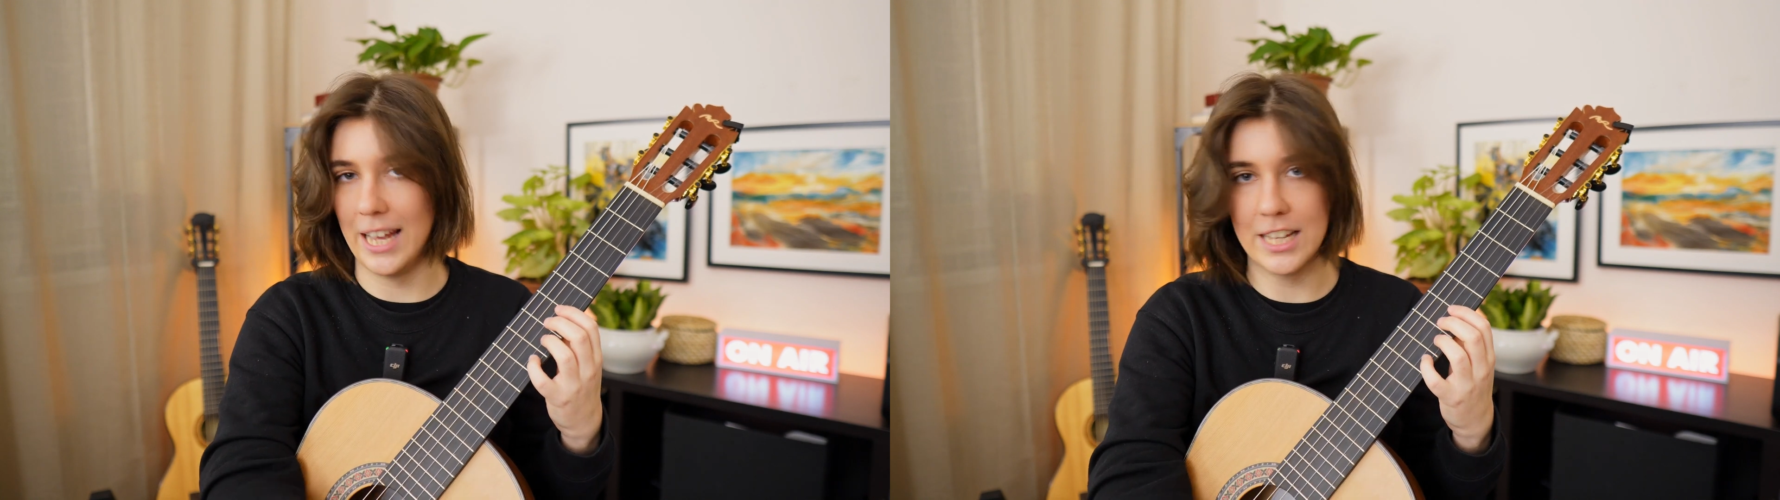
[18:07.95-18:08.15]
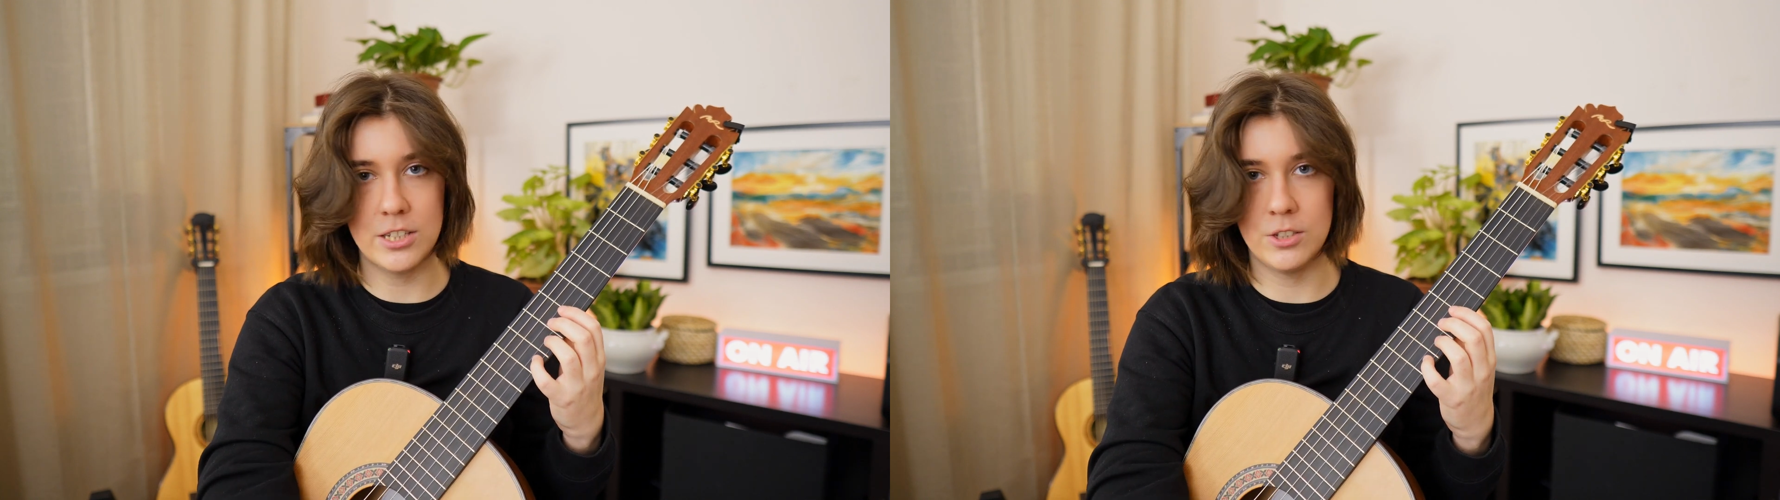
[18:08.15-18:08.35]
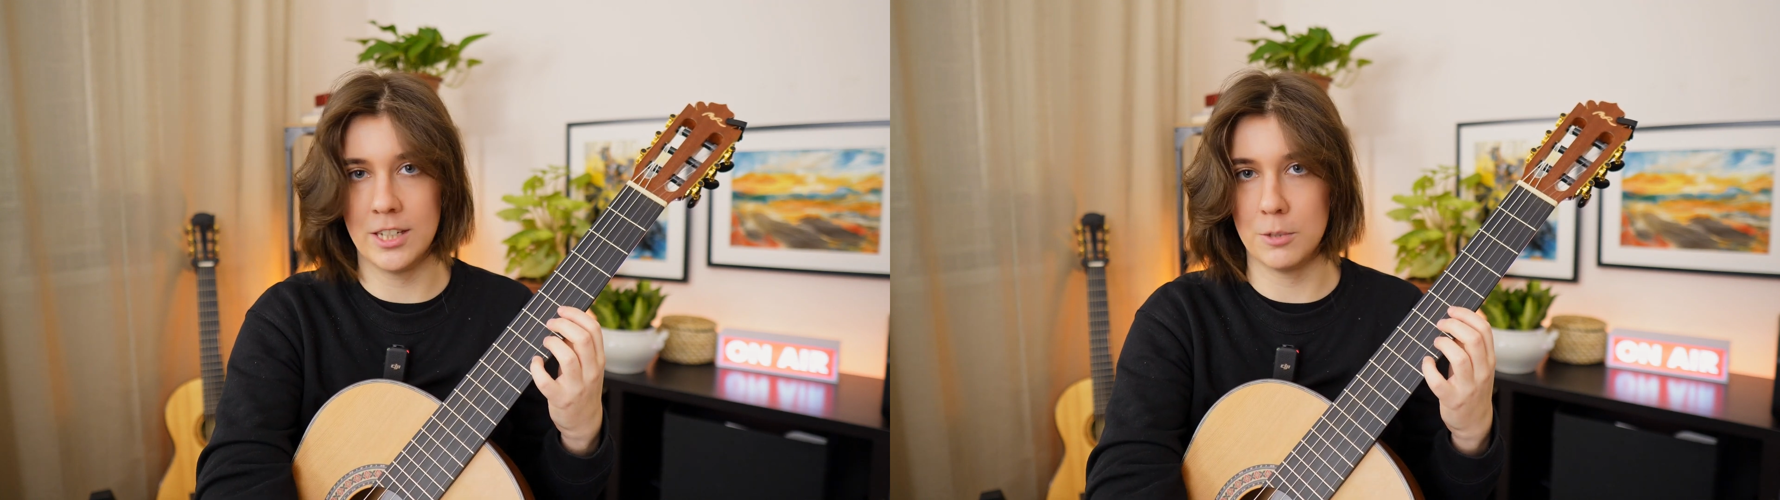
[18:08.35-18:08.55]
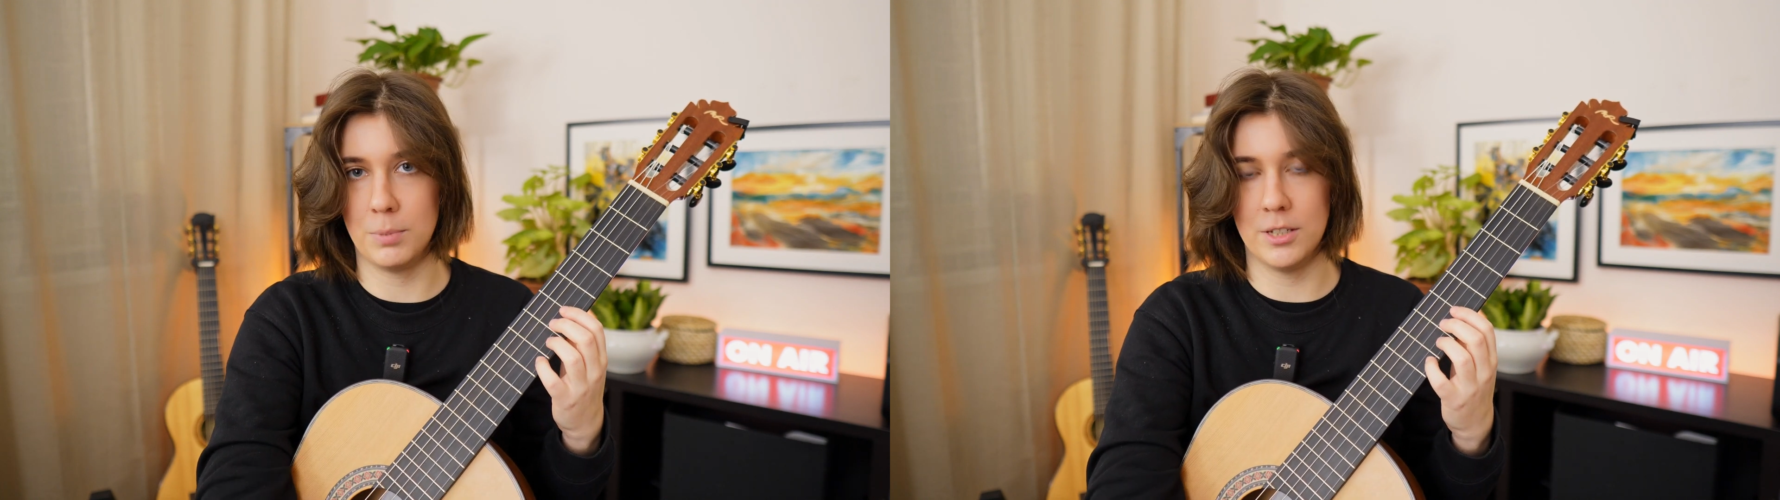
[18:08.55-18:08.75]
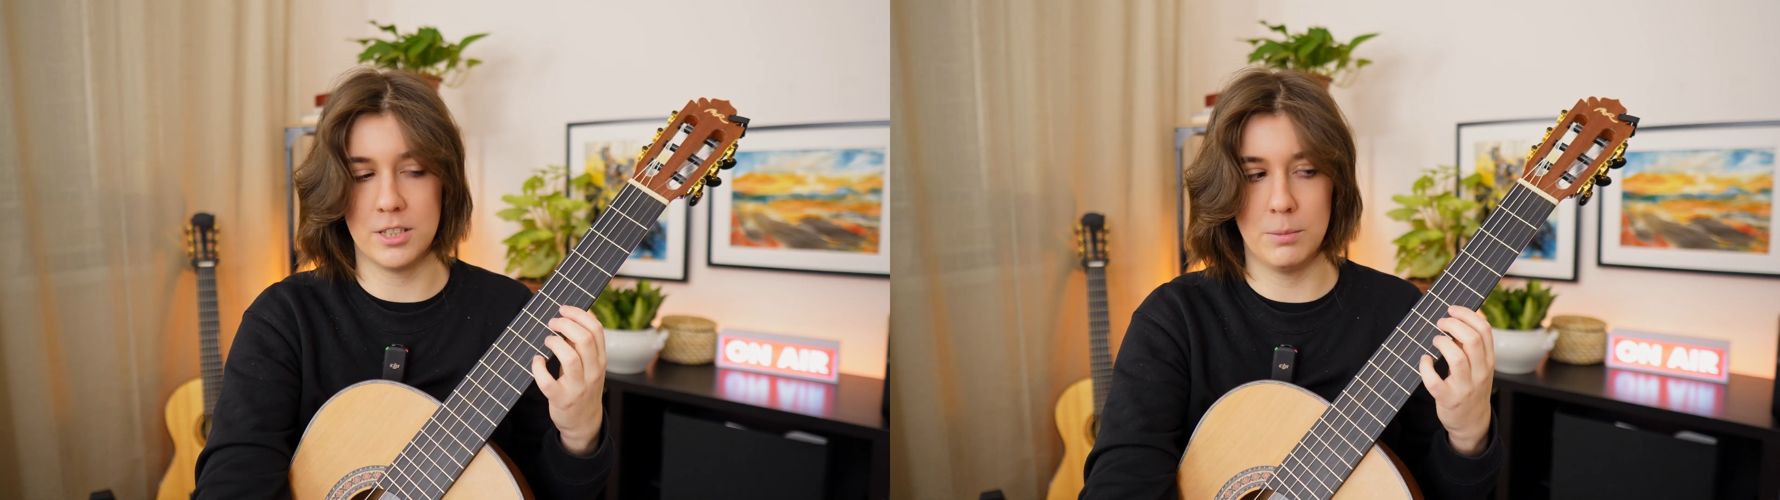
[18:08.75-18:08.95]
as soon as
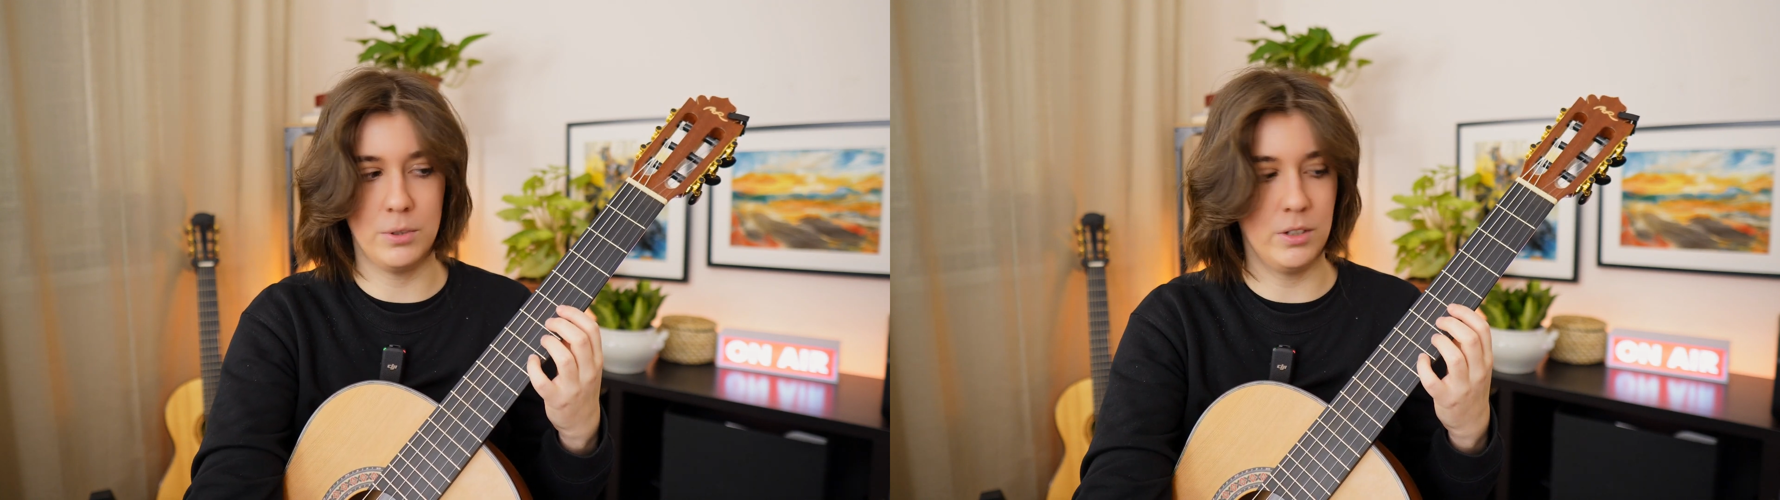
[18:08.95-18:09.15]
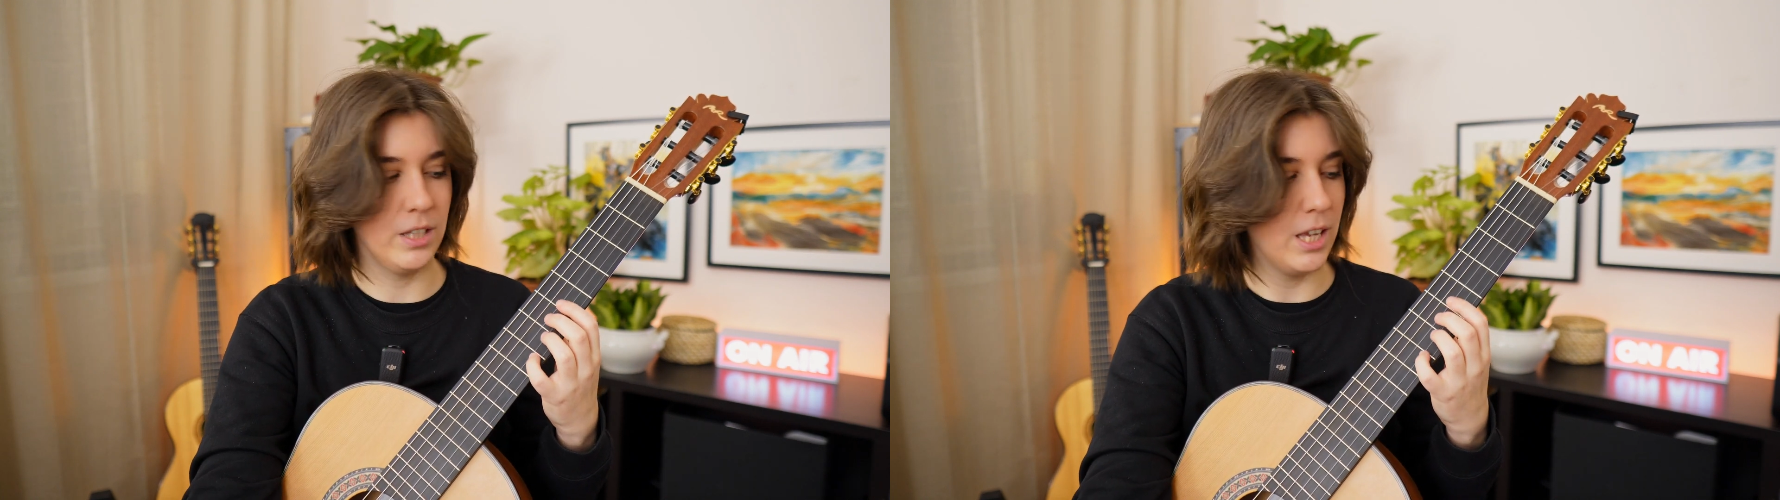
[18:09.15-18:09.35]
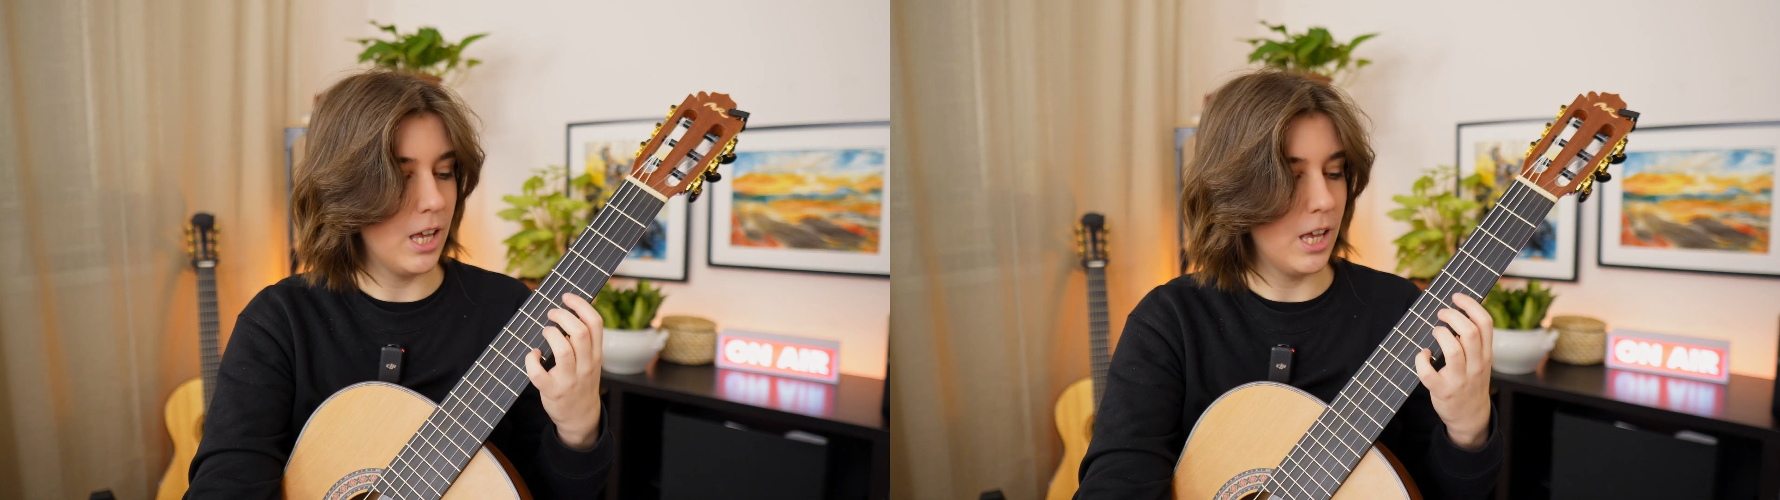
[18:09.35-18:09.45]
possible,